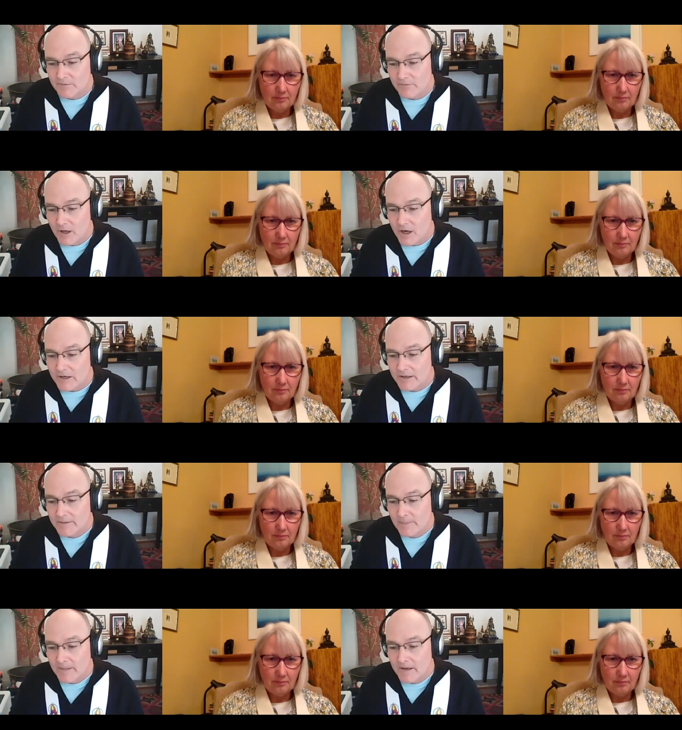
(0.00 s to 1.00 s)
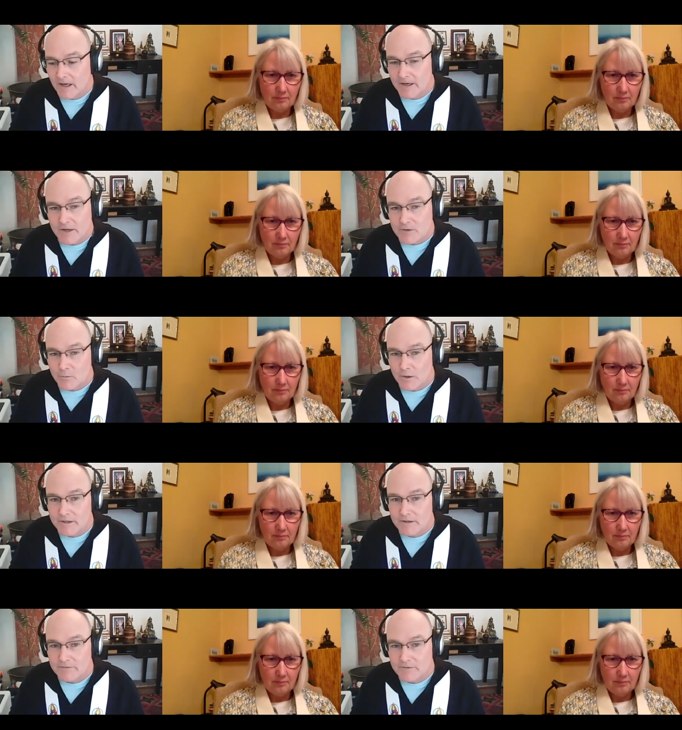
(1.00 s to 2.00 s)
Speaker 1: flock, another
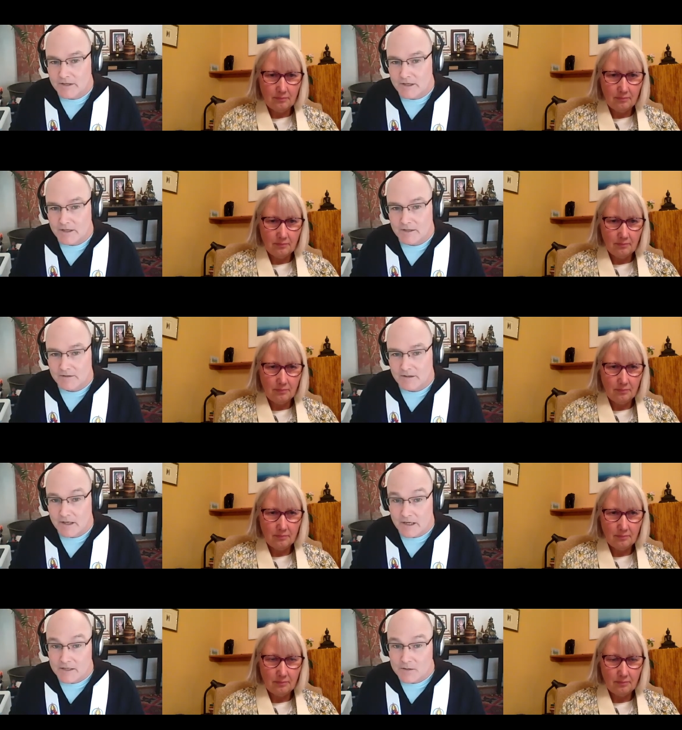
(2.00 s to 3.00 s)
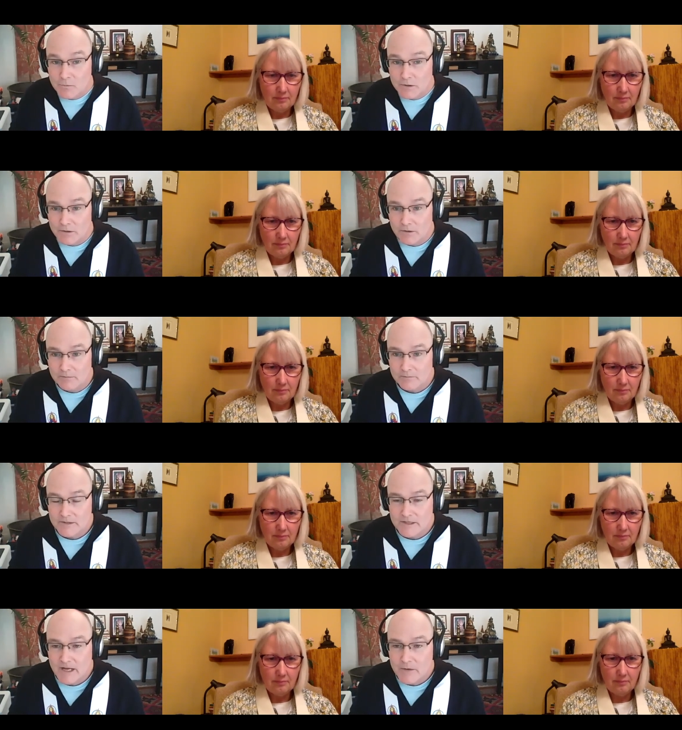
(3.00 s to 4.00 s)
one of the geese will
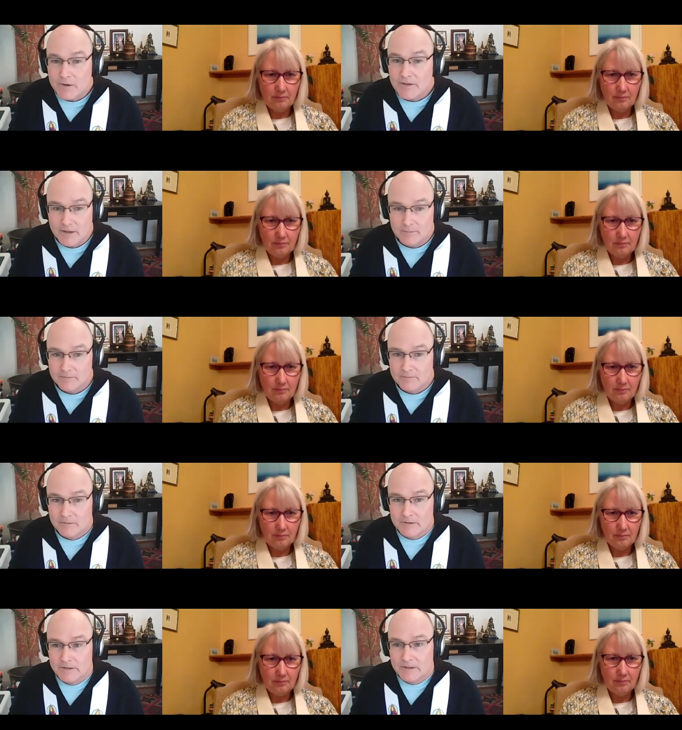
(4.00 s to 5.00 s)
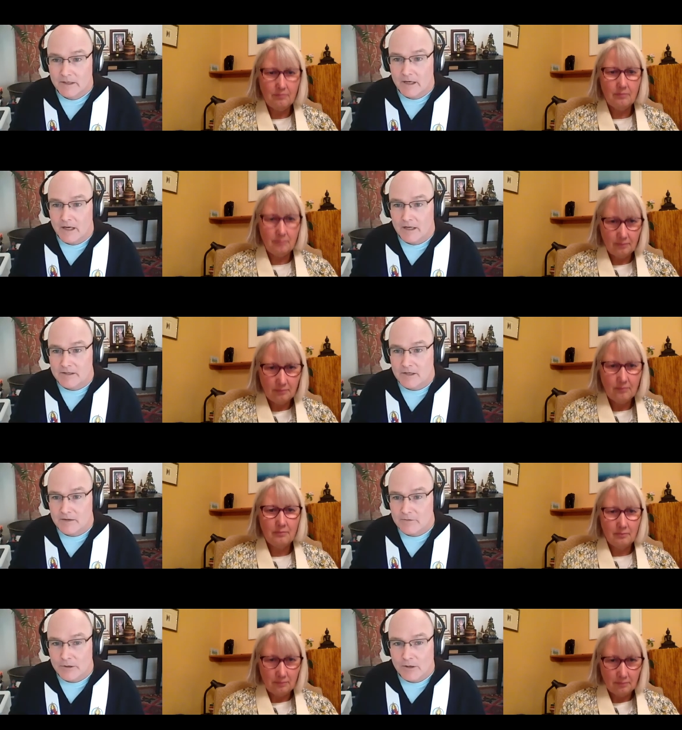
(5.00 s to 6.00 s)
stay with them. So
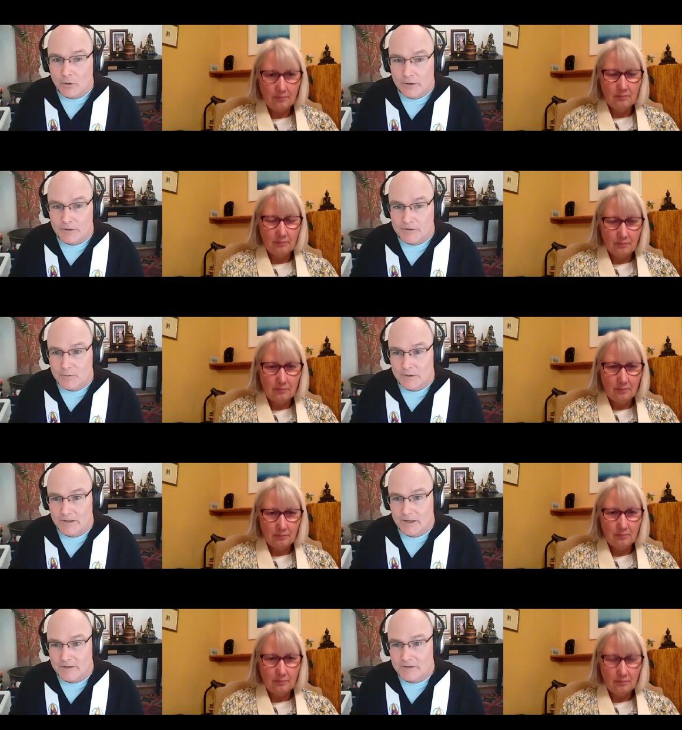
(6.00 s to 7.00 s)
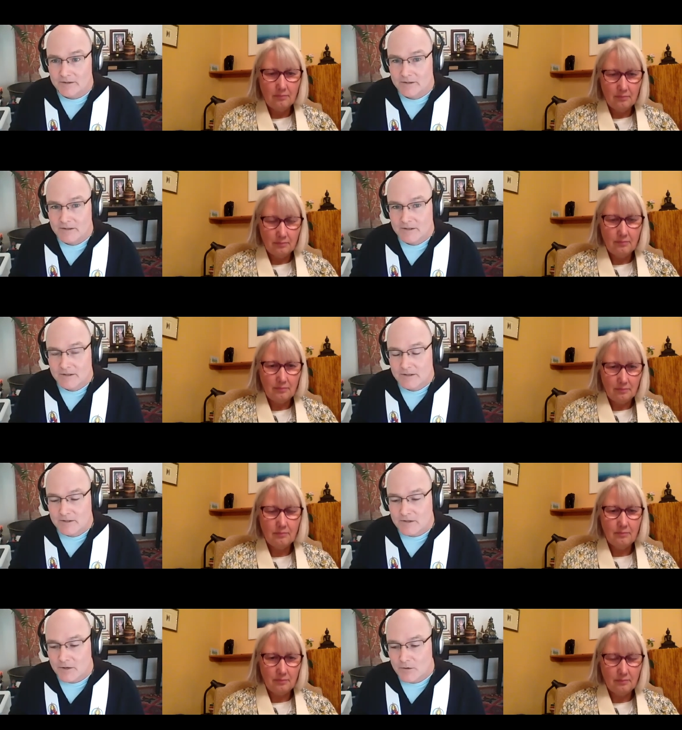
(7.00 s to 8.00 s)
they're very loyal to one another.
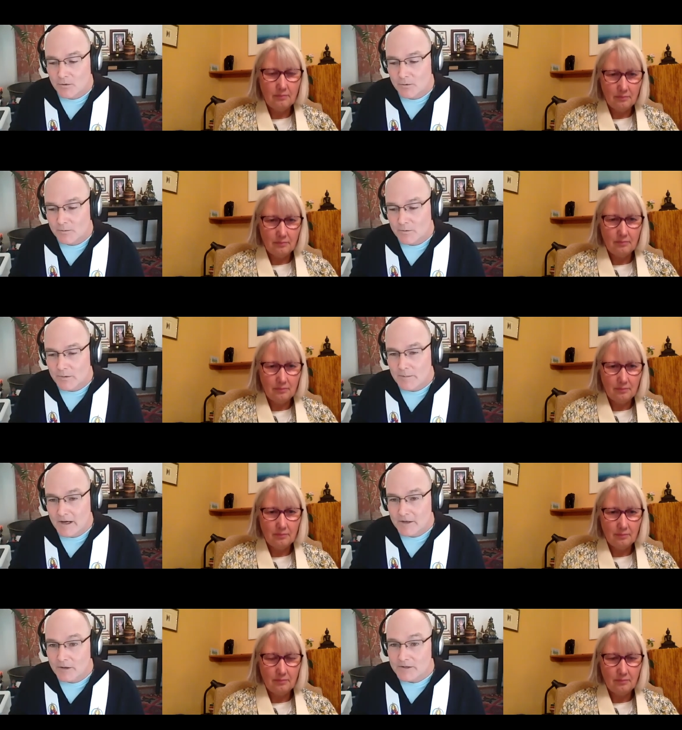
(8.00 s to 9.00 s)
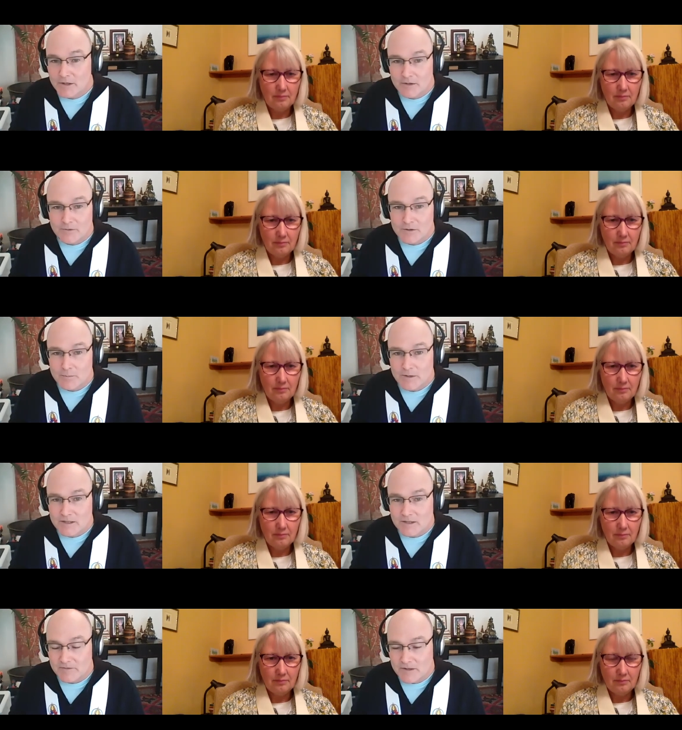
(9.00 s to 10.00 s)
So we might also, if there's
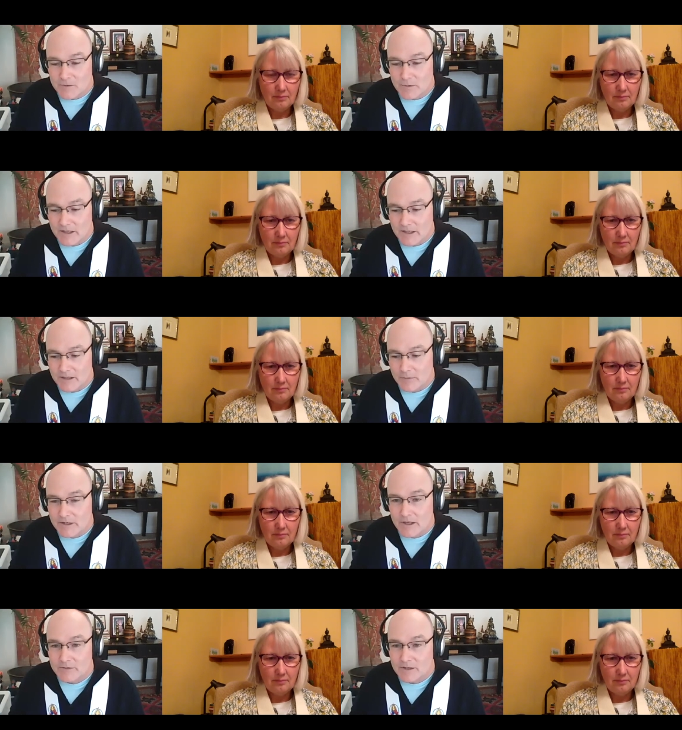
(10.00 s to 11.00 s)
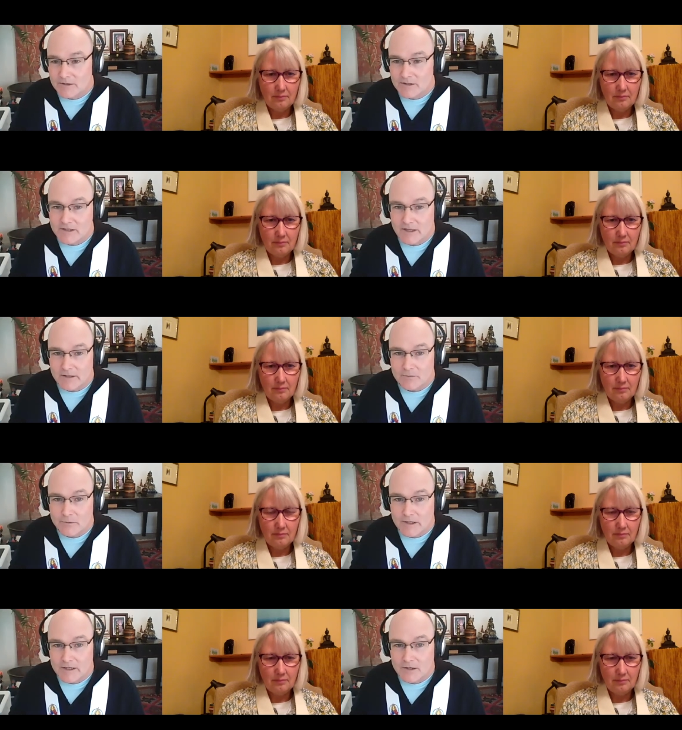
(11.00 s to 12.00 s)
bits of this reading that we don't understand,
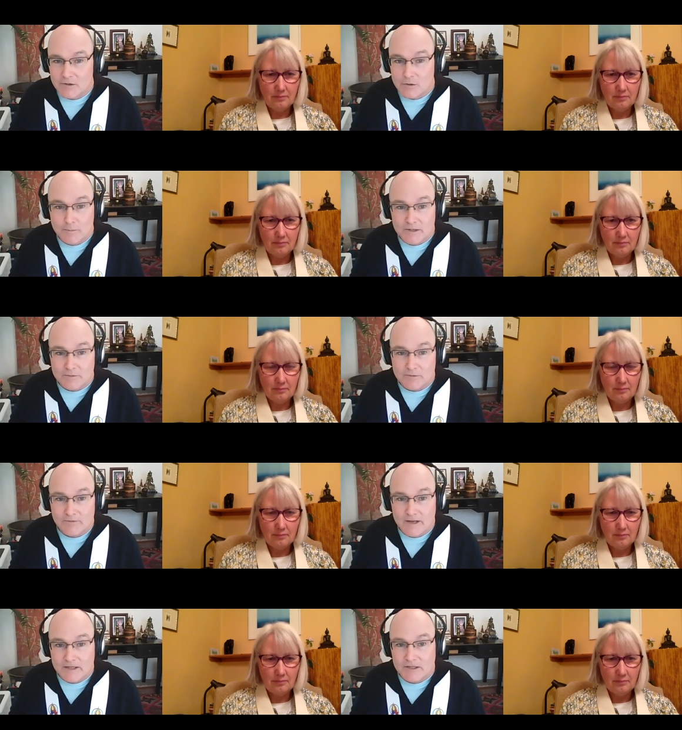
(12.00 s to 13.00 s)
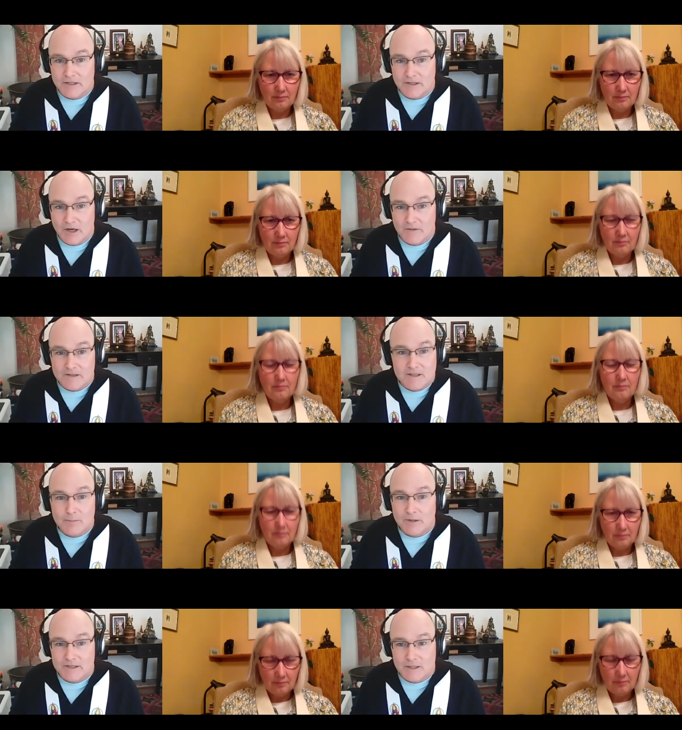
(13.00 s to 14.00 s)
we could do a bit of reflection on the
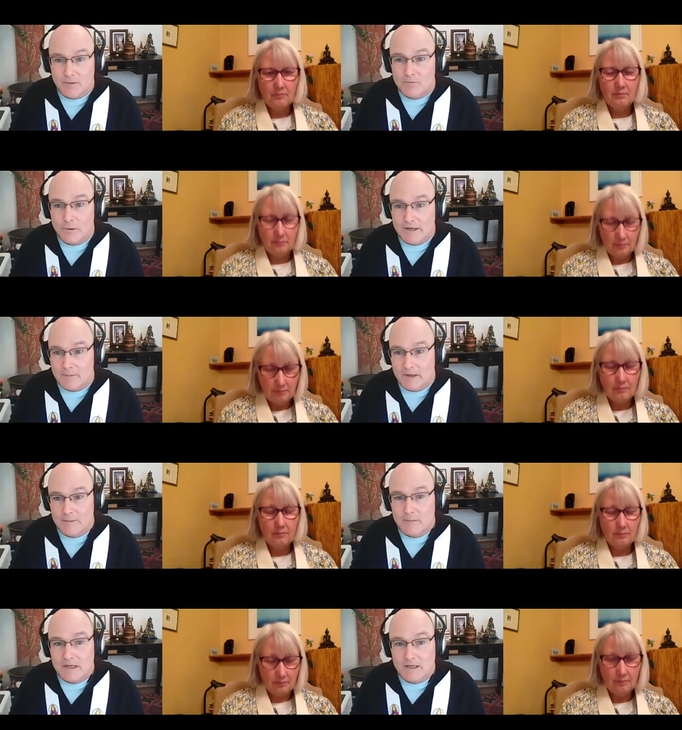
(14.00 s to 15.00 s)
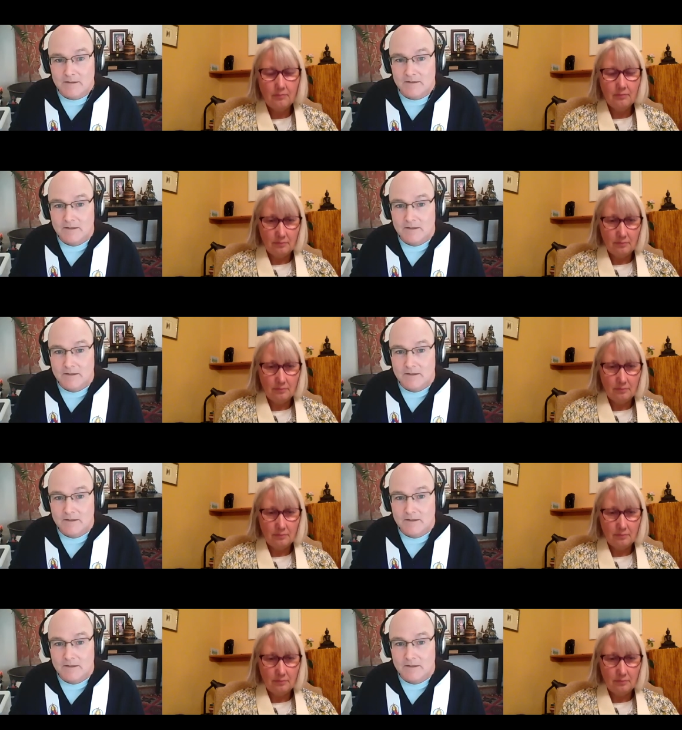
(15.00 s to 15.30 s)
symbolism of what it might mean